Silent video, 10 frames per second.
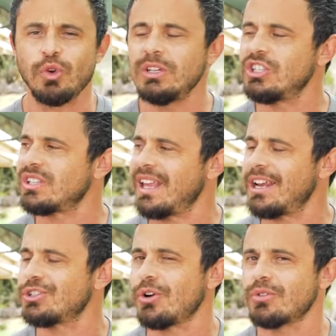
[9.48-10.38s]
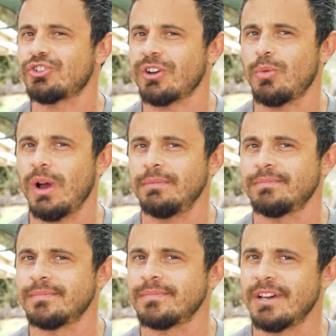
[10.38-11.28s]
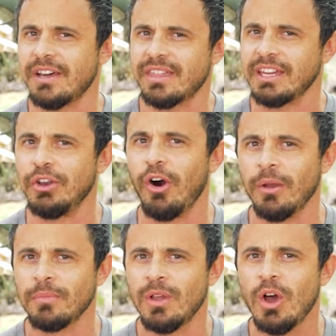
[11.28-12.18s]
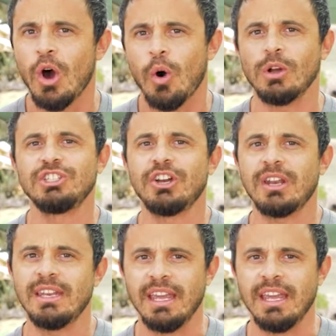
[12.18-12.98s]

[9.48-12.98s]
do we just let our shoulders shrink away? I think not. What you're gonna